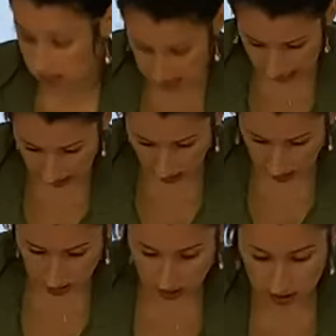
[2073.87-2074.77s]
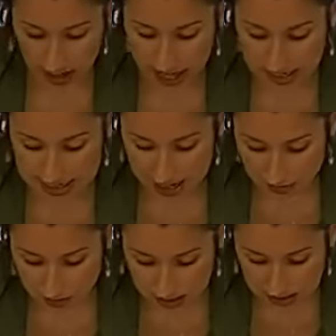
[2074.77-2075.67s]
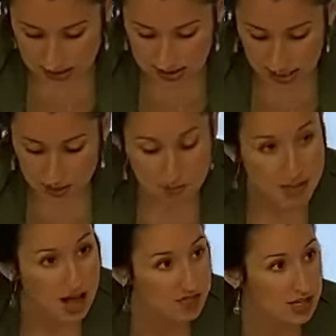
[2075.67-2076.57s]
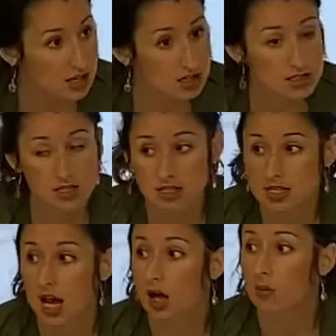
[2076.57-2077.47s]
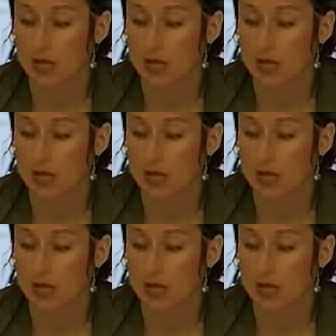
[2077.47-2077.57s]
today, and advances and methods tell